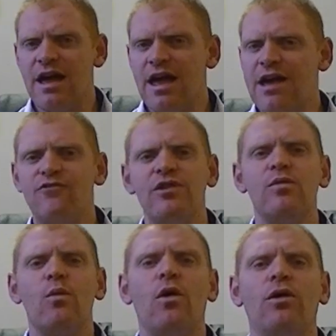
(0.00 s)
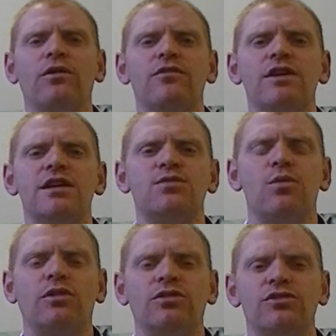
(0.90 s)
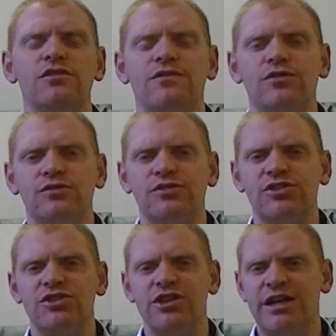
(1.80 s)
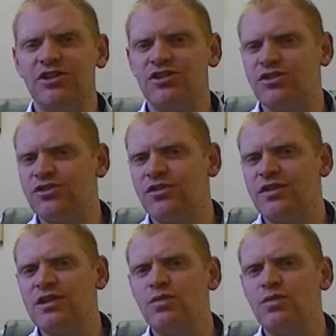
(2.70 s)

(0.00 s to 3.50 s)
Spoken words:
every one of these wonderful suggestions and these